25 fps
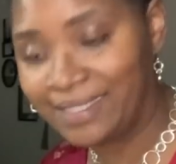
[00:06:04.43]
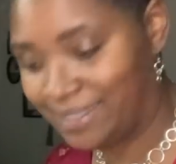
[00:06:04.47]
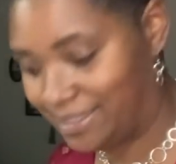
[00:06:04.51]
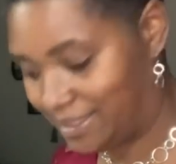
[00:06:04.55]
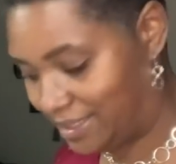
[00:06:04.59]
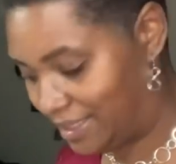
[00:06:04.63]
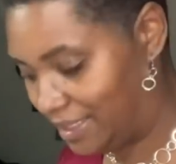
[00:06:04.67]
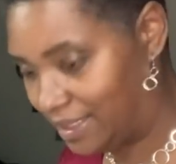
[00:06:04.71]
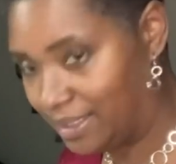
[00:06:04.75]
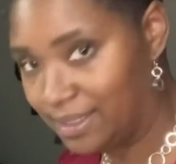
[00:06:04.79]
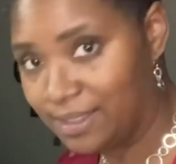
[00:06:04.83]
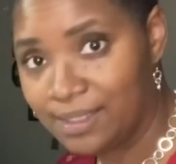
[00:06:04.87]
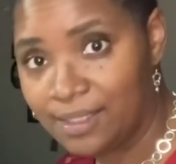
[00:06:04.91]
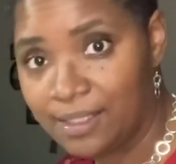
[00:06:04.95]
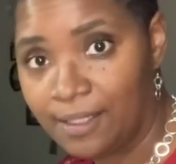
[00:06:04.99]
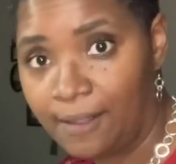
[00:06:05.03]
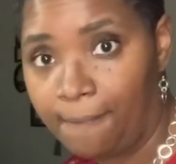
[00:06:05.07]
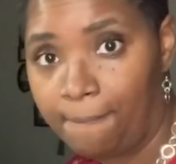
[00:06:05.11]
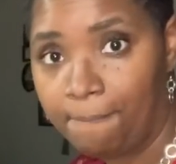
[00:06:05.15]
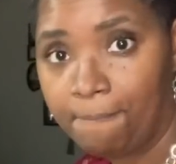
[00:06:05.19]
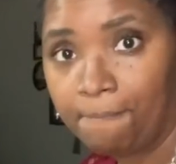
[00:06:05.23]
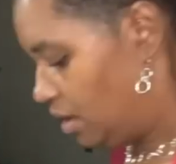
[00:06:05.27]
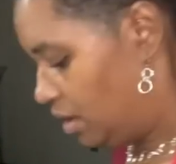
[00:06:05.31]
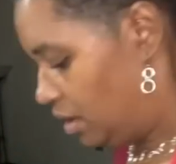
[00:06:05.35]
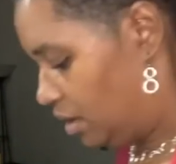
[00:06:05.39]
these.
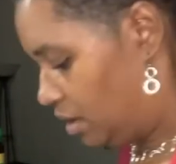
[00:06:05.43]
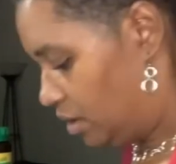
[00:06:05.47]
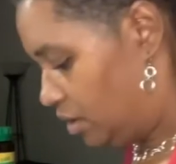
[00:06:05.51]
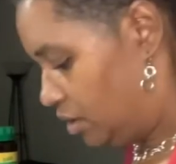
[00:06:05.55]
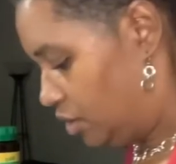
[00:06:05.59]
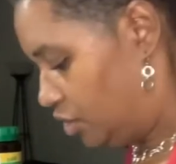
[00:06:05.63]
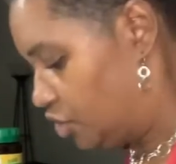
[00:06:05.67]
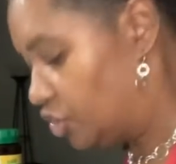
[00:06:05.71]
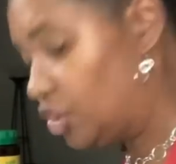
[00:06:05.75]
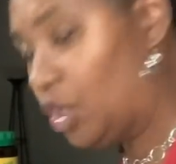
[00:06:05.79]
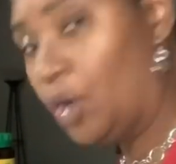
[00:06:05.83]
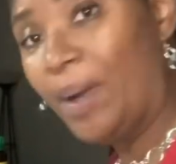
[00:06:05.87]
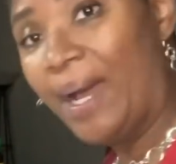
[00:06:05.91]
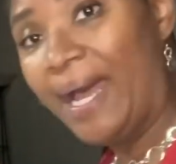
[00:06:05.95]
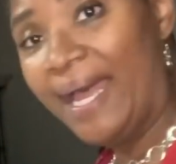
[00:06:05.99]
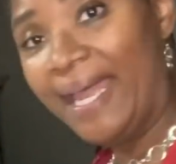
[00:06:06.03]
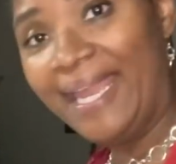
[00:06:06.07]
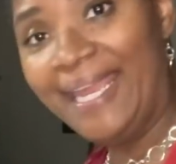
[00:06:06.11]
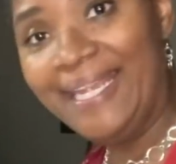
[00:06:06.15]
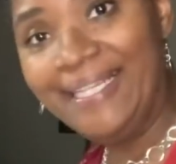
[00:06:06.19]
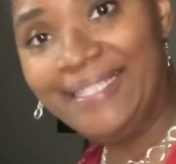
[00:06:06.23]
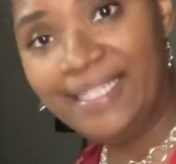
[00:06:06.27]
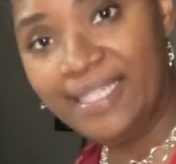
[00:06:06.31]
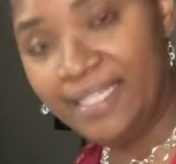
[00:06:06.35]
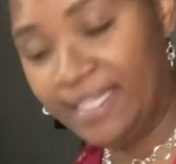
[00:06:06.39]
So I
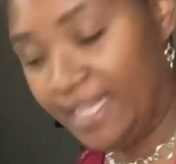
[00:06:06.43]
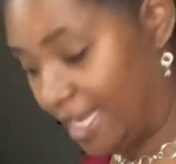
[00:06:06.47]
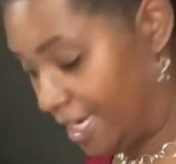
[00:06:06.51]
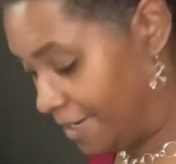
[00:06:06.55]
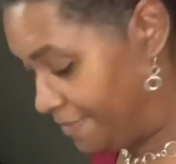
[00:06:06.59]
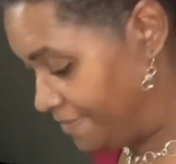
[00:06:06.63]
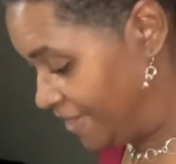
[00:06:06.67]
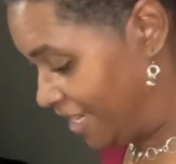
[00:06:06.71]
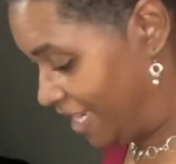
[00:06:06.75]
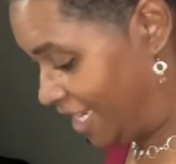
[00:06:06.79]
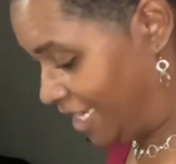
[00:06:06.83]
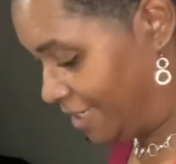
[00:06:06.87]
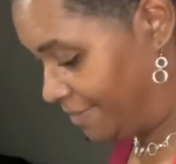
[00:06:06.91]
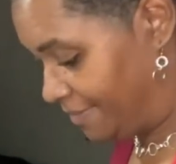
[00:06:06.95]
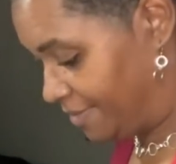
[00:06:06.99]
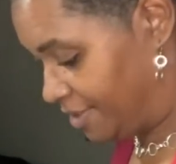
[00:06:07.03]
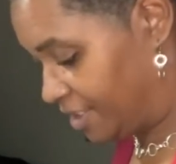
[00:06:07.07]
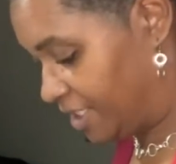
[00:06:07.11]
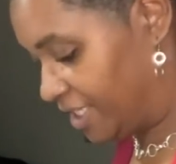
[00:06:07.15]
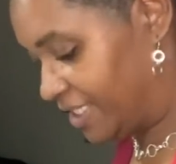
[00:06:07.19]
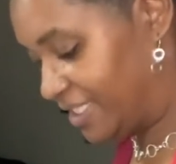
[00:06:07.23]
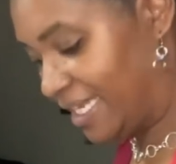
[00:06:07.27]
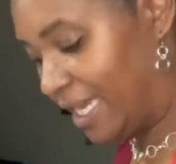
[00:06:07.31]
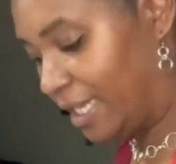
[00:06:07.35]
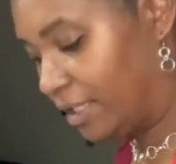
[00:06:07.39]
hate to name names
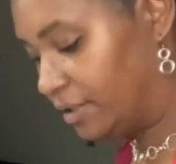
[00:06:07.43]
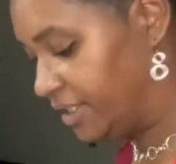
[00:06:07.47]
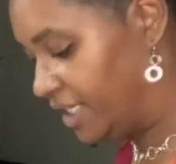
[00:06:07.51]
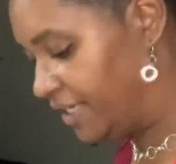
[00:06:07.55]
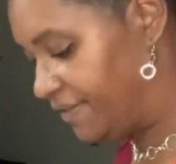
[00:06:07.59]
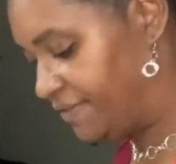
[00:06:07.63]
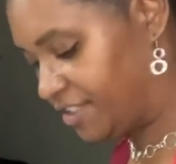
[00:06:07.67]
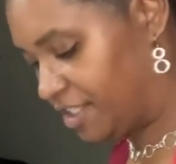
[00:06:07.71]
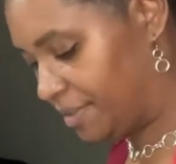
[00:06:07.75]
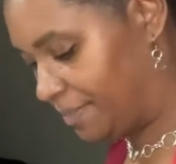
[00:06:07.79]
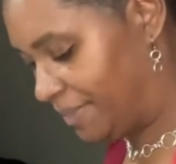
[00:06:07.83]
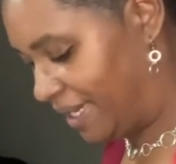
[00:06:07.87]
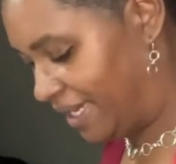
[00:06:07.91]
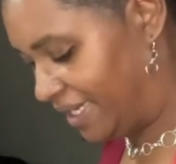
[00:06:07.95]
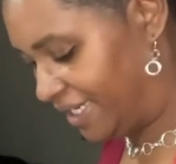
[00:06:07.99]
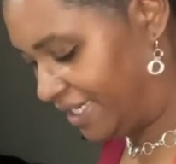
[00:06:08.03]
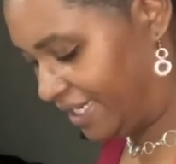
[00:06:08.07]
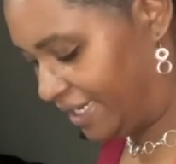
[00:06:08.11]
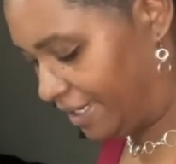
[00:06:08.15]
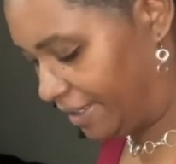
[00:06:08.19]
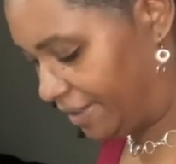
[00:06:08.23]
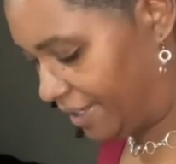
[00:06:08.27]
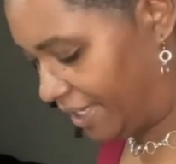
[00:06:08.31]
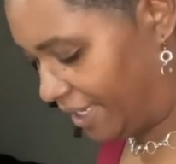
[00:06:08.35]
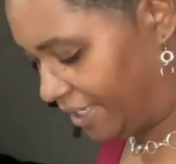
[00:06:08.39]
because I'll leave somebody
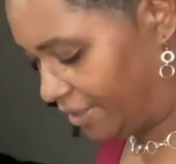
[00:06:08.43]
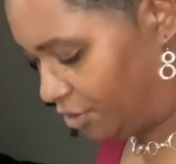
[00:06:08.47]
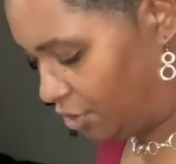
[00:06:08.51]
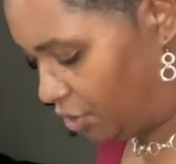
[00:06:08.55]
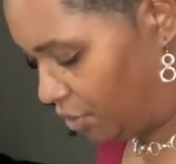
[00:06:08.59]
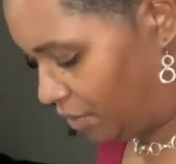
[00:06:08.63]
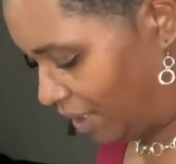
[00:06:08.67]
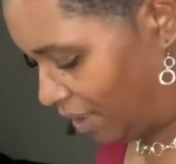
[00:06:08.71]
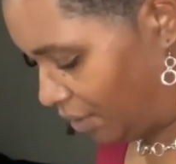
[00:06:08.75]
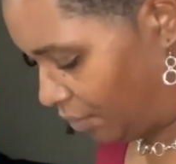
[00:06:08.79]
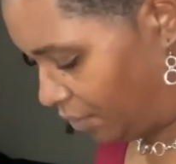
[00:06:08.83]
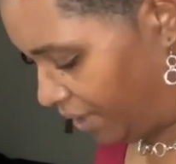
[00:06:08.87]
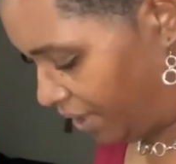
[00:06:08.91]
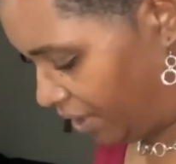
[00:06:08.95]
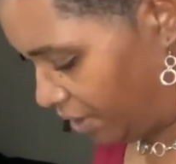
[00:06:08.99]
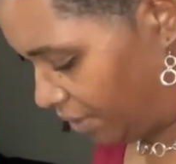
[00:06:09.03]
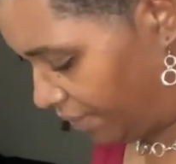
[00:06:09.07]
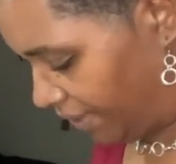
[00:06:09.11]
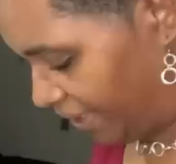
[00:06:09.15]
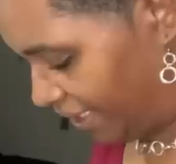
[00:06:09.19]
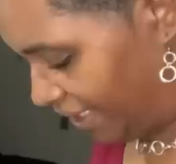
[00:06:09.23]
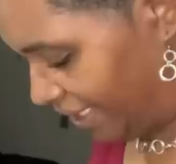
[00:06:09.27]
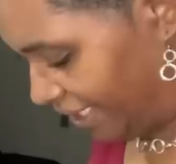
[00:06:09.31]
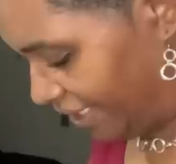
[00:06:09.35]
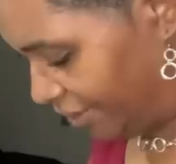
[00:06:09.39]
out. I know I will,
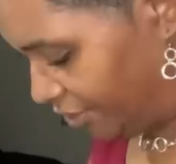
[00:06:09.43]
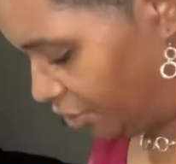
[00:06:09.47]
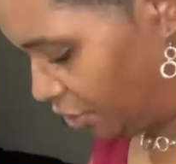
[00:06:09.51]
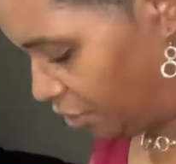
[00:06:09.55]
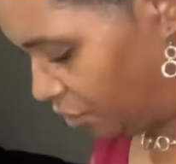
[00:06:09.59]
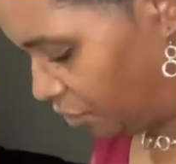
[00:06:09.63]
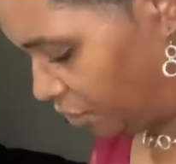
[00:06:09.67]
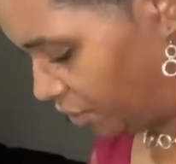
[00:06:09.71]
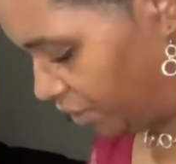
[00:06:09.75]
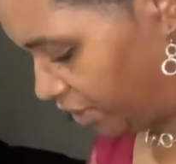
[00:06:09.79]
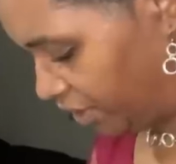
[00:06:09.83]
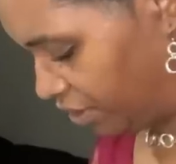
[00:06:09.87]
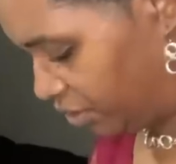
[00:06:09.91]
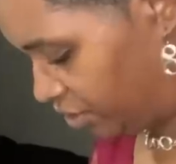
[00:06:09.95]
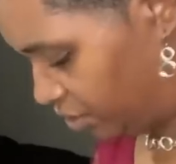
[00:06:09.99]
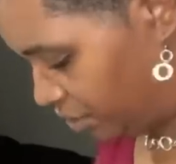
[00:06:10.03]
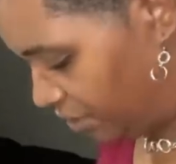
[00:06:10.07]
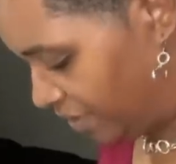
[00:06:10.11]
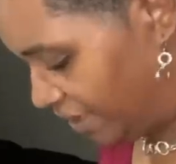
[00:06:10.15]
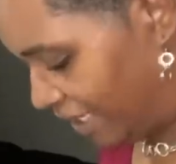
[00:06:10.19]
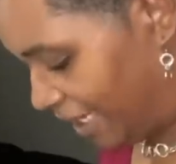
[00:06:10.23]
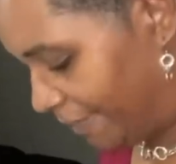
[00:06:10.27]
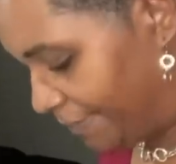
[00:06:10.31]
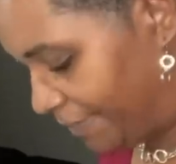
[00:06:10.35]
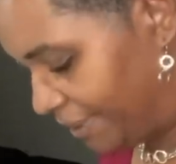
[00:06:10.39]
and I don't want to do
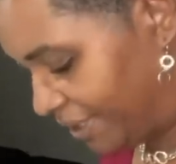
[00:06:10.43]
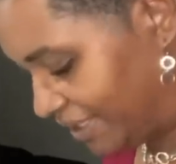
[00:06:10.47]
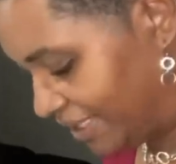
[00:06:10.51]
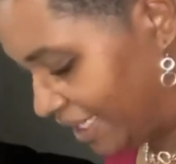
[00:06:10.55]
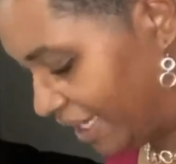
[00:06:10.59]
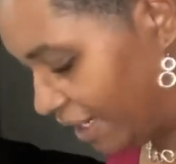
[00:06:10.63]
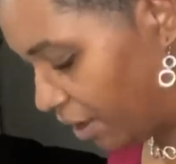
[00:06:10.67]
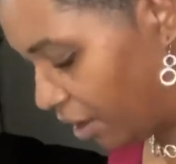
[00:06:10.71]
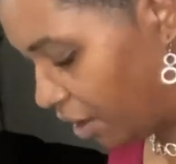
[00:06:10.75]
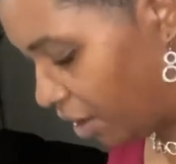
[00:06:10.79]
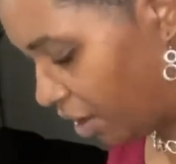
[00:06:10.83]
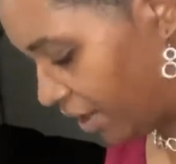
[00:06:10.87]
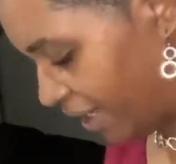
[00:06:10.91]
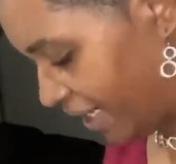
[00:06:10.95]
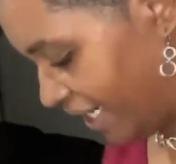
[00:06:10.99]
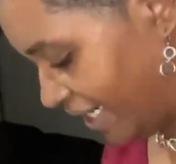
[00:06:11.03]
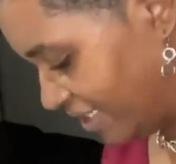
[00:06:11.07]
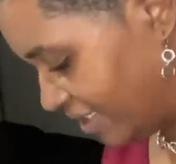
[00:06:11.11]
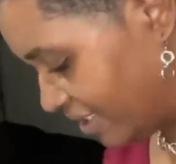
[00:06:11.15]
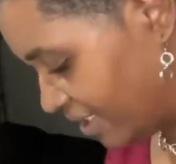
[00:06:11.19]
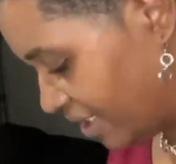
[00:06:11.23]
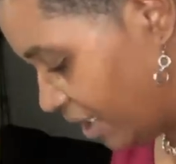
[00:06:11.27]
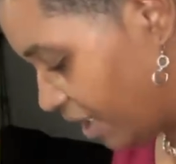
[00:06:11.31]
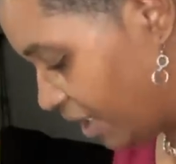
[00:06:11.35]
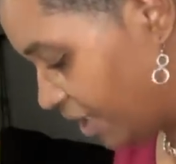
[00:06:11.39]
that. But there are a
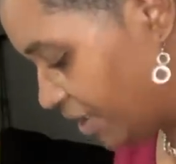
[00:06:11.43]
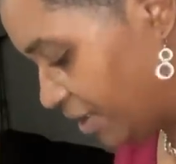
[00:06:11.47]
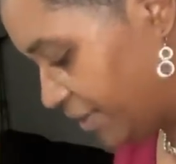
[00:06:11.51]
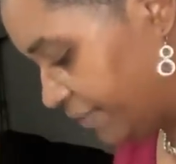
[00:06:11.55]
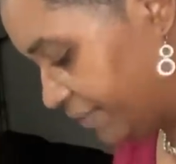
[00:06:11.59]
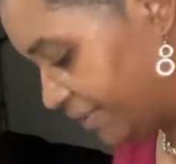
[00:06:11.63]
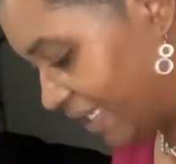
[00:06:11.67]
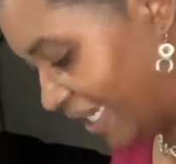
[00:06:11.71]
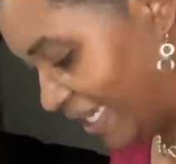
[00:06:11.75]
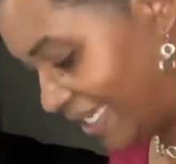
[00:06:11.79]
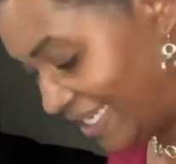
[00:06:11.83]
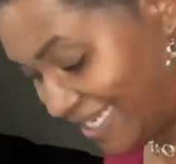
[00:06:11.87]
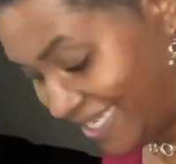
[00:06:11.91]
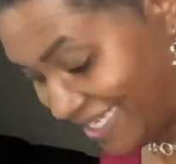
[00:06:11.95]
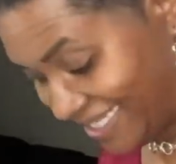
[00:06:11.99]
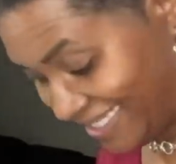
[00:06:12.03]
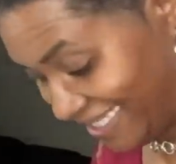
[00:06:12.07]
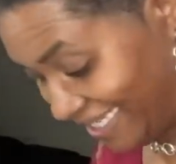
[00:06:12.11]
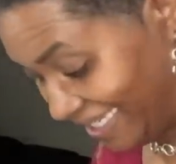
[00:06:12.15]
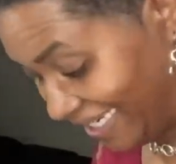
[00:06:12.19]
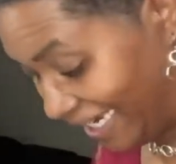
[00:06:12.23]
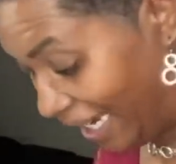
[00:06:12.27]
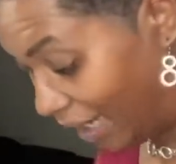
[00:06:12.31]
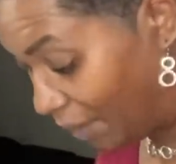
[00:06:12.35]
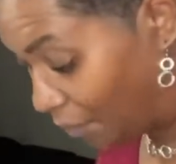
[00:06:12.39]
ton of ladies
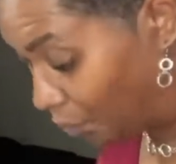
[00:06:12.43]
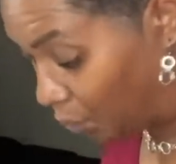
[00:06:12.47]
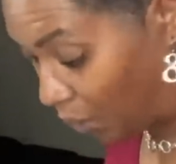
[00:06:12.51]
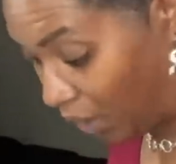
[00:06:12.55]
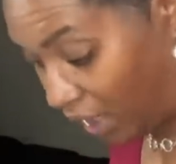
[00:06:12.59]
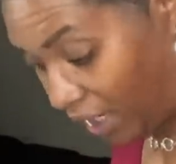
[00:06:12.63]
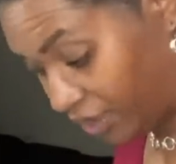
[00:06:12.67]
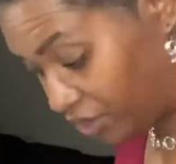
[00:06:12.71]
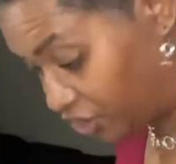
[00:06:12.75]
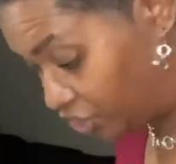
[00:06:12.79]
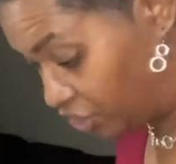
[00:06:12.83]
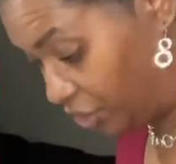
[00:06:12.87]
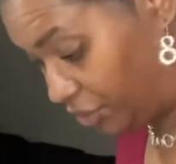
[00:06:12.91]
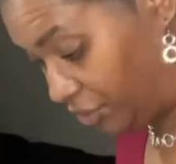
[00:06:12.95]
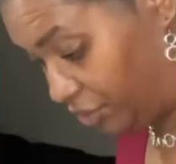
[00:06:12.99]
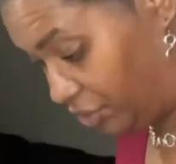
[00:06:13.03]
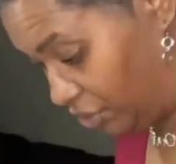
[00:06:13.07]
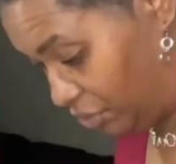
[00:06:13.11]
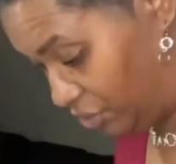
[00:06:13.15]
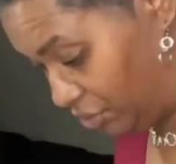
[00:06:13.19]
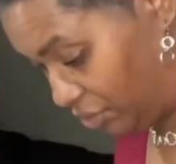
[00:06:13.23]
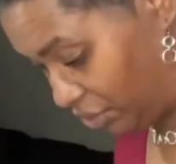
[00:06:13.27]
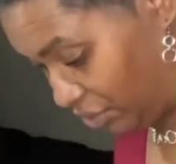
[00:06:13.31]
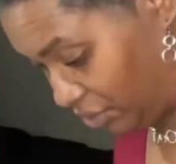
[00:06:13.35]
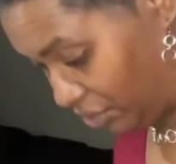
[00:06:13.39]
that I watch on
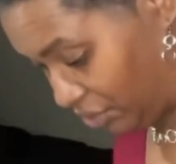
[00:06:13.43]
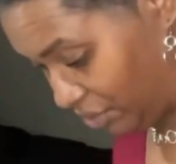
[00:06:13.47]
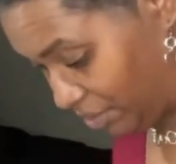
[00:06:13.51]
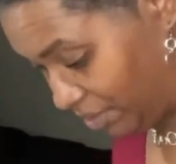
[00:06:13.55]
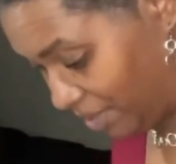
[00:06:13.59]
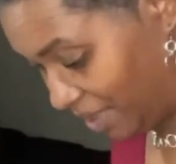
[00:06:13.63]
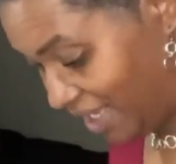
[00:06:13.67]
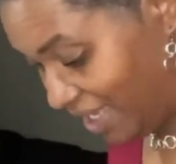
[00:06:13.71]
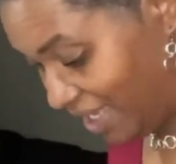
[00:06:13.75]
YouTube